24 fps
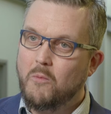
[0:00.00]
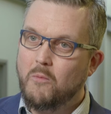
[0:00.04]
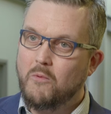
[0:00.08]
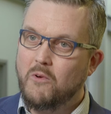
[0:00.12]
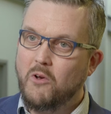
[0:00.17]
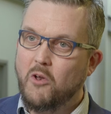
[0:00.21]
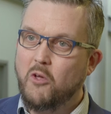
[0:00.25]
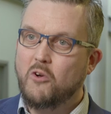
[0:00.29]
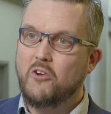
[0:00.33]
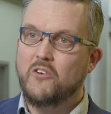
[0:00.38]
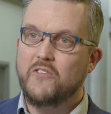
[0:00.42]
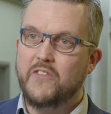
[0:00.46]

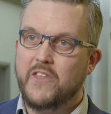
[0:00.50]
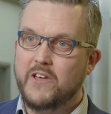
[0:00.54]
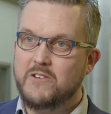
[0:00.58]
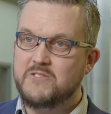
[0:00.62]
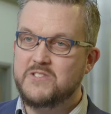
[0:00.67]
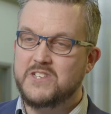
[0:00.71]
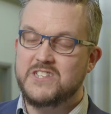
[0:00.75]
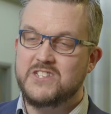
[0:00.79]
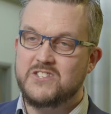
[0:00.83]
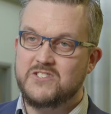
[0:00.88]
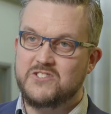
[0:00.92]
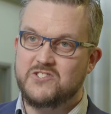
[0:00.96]
look at
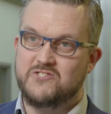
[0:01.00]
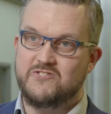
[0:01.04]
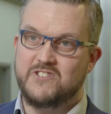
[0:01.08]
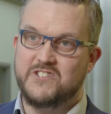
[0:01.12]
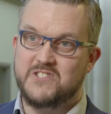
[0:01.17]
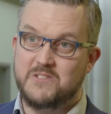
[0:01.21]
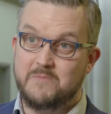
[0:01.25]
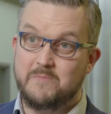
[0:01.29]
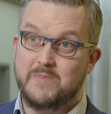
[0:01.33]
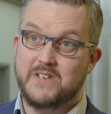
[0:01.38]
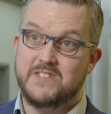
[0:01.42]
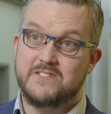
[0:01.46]
those
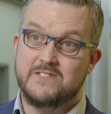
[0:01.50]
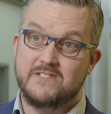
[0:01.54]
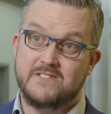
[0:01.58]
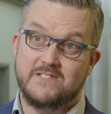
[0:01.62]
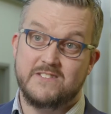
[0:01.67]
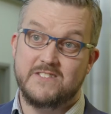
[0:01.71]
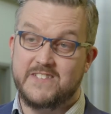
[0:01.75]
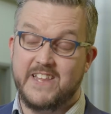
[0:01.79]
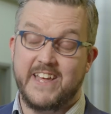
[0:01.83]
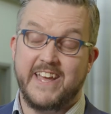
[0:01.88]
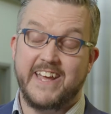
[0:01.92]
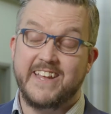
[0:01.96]
industries and
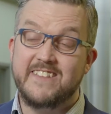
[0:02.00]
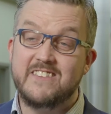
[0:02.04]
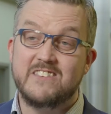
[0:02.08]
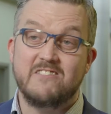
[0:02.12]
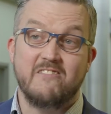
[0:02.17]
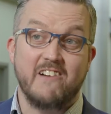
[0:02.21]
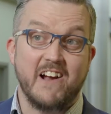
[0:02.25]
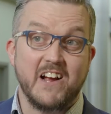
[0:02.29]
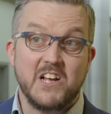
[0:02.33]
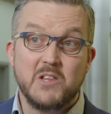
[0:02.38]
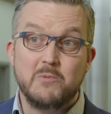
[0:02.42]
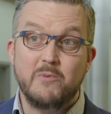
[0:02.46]
businesses that
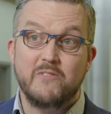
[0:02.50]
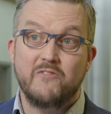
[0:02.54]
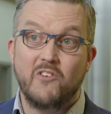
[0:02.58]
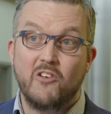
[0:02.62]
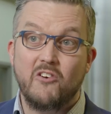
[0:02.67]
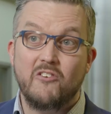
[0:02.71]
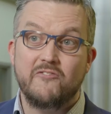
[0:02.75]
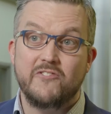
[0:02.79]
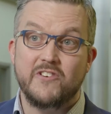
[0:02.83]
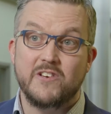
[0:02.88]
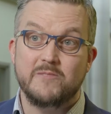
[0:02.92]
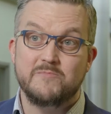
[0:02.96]
interact with
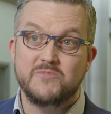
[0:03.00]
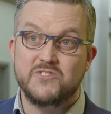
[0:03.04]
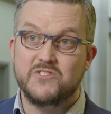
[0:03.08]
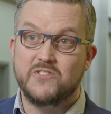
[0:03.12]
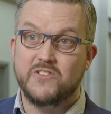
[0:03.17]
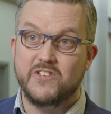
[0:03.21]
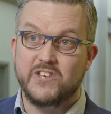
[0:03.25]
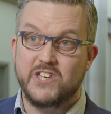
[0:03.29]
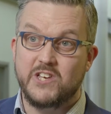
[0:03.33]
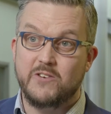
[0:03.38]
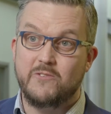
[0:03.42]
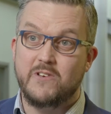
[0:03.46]
law firms so
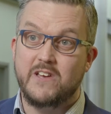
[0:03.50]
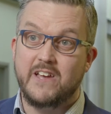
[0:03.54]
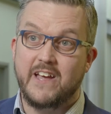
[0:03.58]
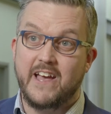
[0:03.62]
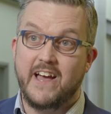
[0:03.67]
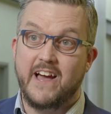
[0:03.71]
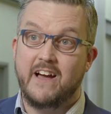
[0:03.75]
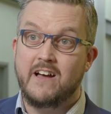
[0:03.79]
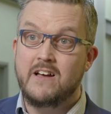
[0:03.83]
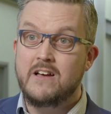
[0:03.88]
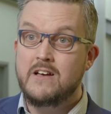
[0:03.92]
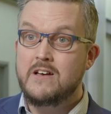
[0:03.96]
that you can
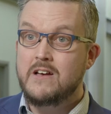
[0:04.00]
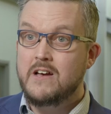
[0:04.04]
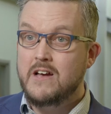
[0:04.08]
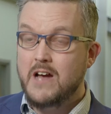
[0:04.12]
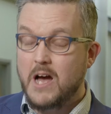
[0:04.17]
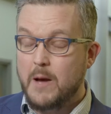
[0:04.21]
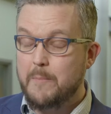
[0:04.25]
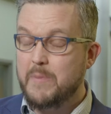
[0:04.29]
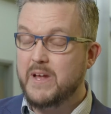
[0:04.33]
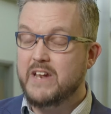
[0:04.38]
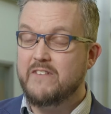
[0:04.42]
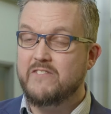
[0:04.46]
get
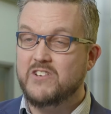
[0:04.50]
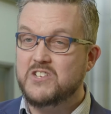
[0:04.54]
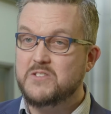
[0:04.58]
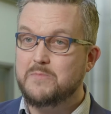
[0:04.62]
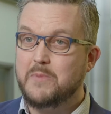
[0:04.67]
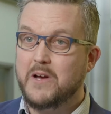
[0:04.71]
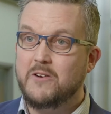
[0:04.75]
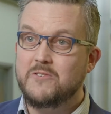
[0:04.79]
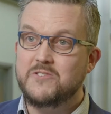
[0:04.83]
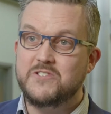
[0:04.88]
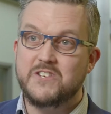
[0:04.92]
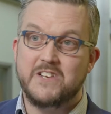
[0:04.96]
a bit of
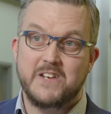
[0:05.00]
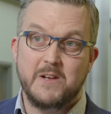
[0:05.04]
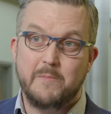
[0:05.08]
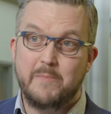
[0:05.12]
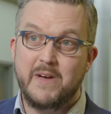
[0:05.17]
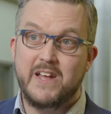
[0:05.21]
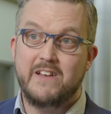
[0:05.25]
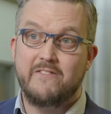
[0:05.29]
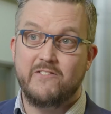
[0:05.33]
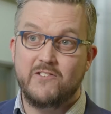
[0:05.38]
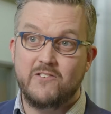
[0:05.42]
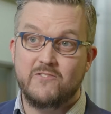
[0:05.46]
exposure and a
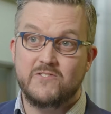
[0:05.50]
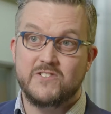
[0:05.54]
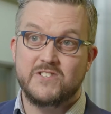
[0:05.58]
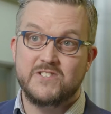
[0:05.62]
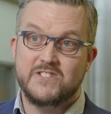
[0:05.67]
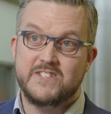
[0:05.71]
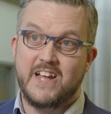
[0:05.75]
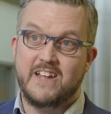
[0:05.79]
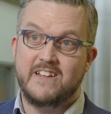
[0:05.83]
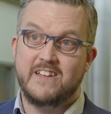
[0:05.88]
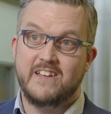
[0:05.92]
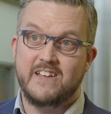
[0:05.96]
bit of an
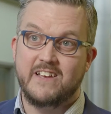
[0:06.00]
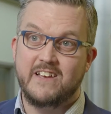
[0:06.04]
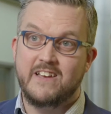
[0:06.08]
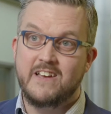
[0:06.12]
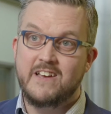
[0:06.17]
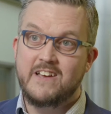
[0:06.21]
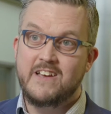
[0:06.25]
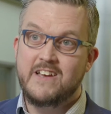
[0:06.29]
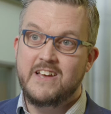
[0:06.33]
understanding